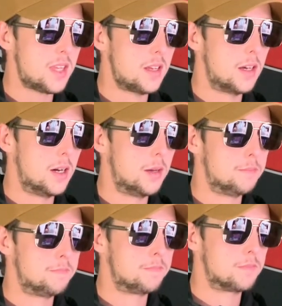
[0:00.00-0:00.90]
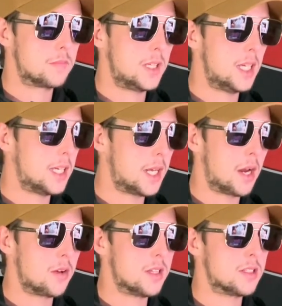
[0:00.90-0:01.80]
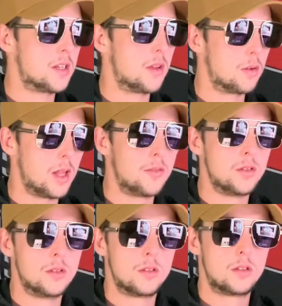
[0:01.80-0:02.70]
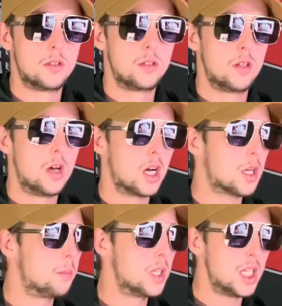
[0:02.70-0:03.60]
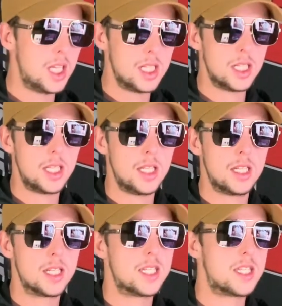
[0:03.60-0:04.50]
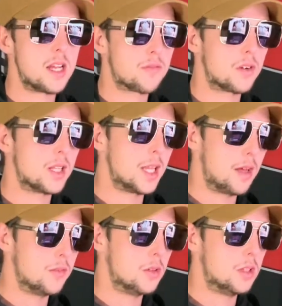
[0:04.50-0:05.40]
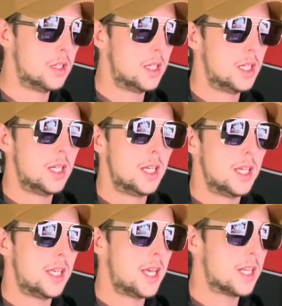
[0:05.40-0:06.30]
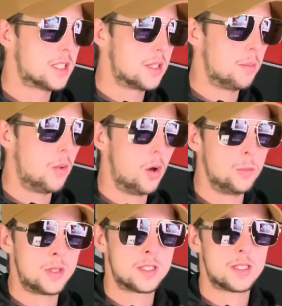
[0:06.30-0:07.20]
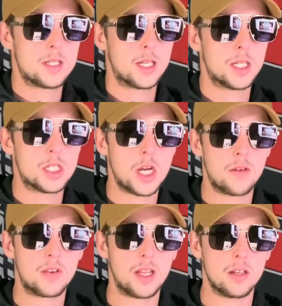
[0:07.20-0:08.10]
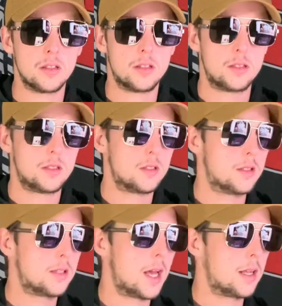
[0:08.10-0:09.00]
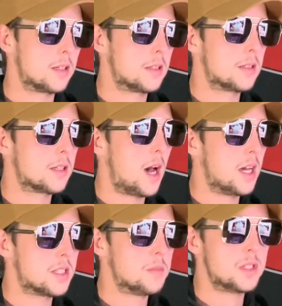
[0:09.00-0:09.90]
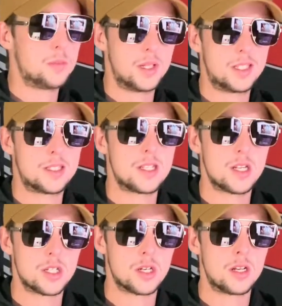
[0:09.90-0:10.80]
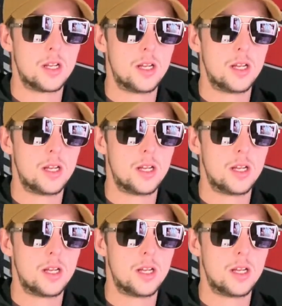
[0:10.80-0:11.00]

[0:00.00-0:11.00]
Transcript: Ian Garry is another level. A completely different level. He had some moments against Jeff Neal that cost him a split decision.